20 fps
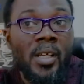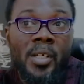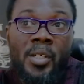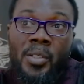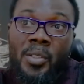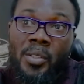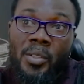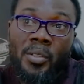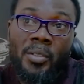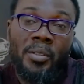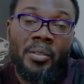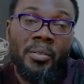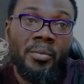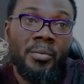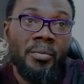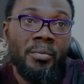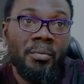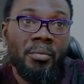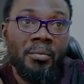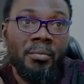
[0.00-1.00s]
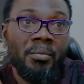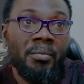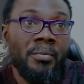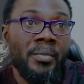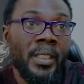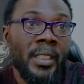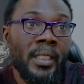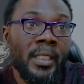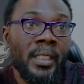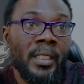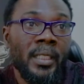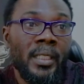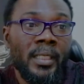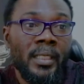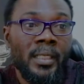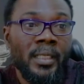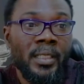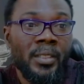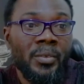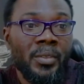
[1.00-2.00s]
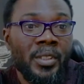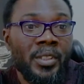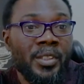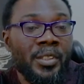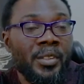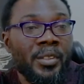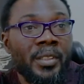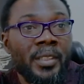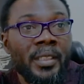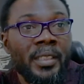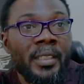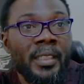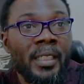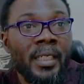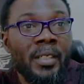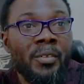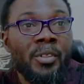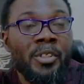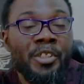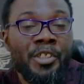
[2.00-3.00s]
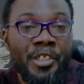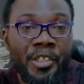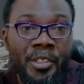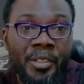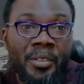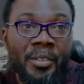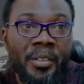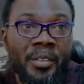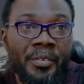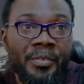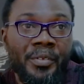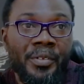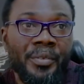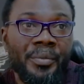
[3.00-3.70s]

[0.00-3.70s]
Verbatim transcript: So being an artist was the only thing I was sure of.